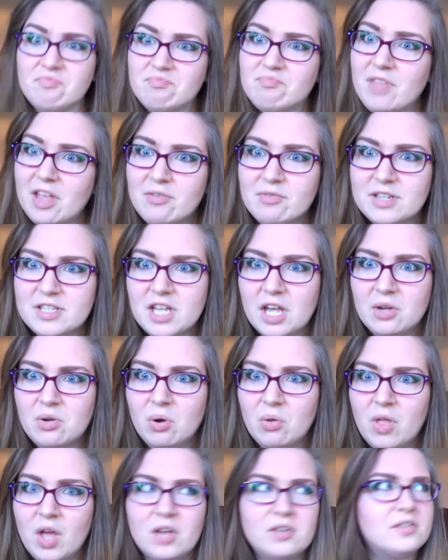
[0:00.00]
they
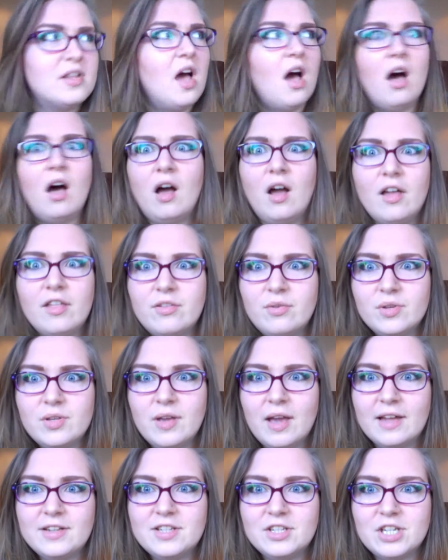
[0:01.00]
recycle those. I thought
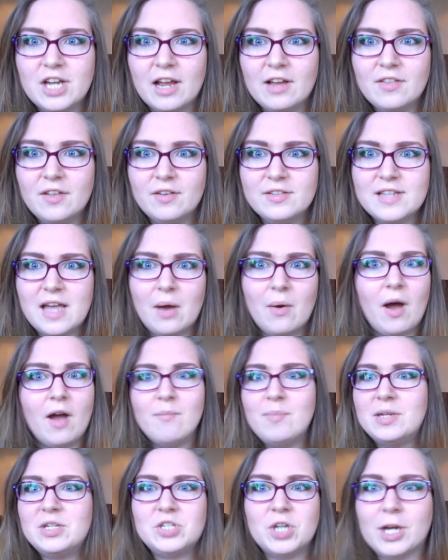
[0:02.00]
you had to check those out.
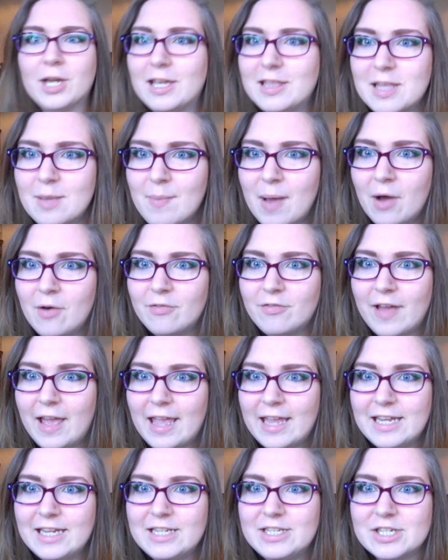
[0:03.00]
I've been chucking them out for
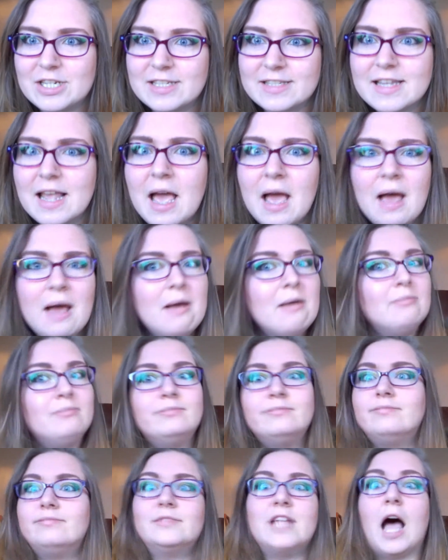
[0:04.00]
ages.
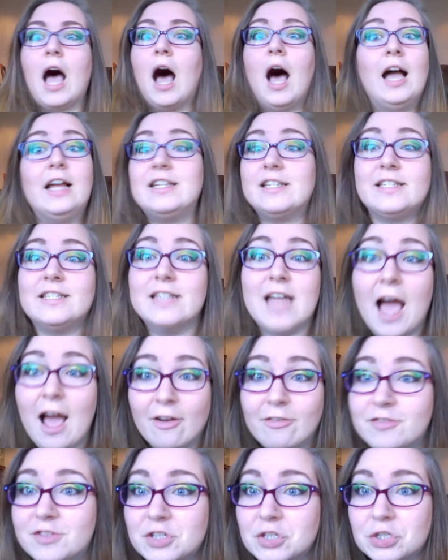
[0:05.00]
I didn't
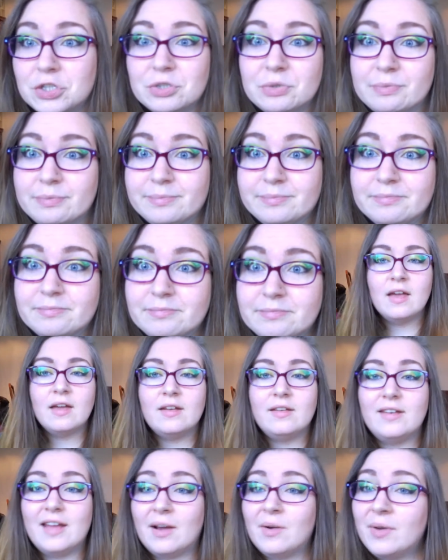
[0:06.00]
have to.
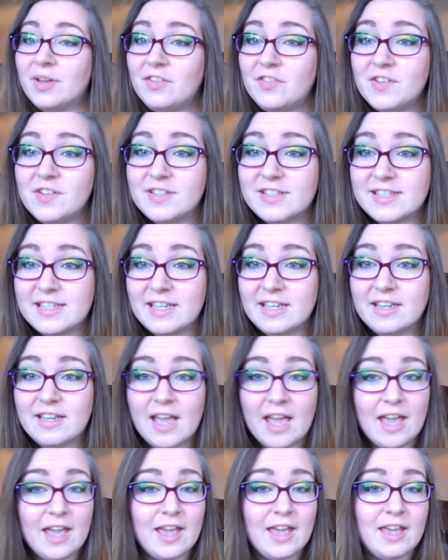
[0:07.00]
Now, if you
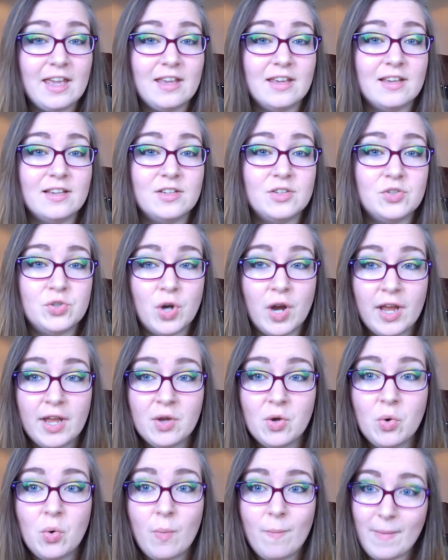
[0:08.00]
see a
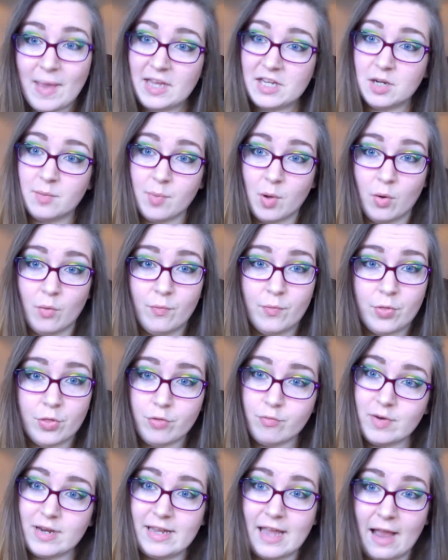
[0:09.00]
triangle made up of
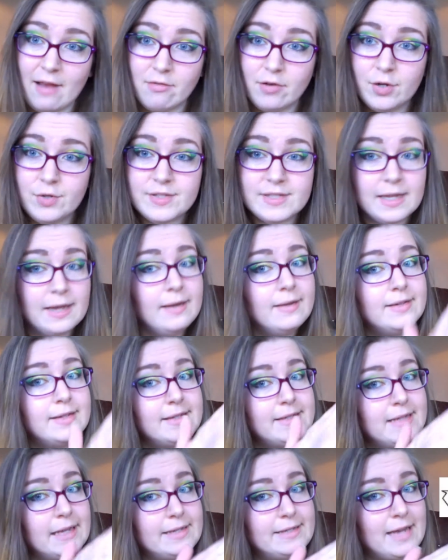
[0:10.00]
3 arrows,
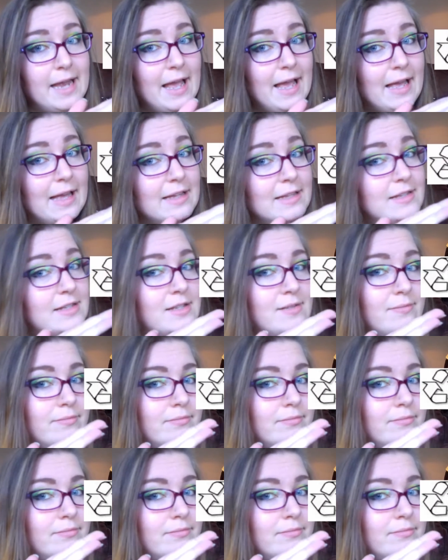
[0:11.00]
such as,